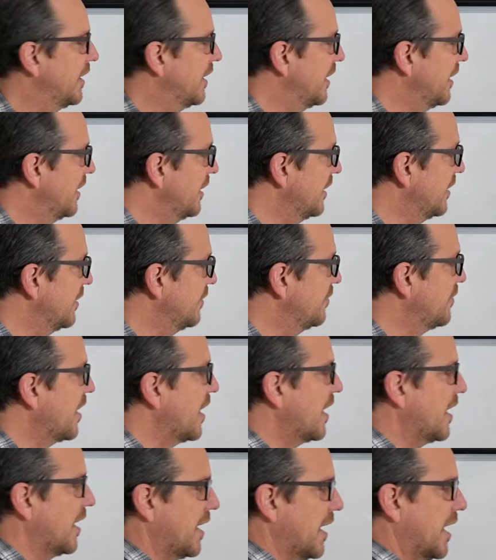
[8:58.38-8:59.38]

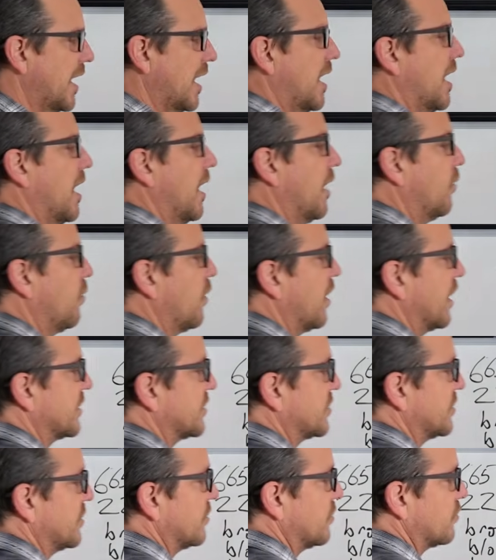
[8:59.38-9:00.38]
I'll
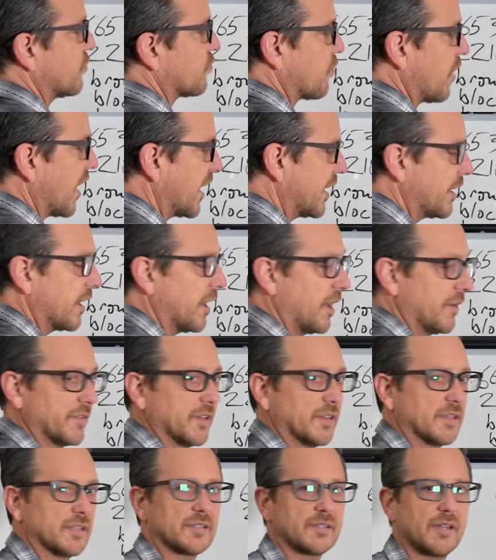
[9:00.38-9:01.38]
want to write it off
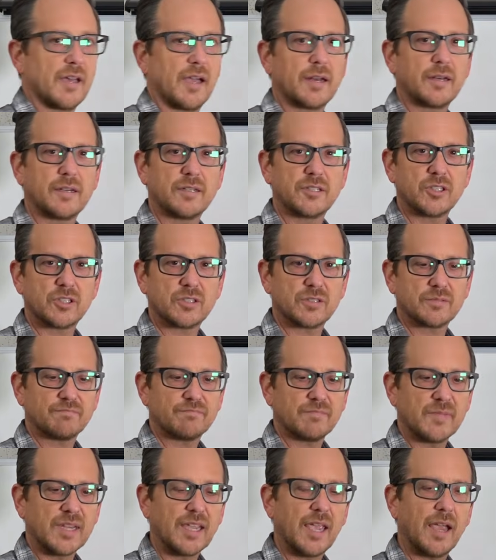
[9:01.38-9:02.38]
to the side to just
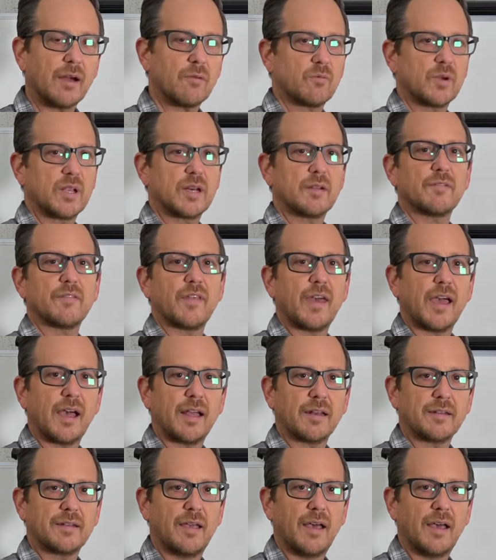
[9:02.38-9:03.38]
get rid of that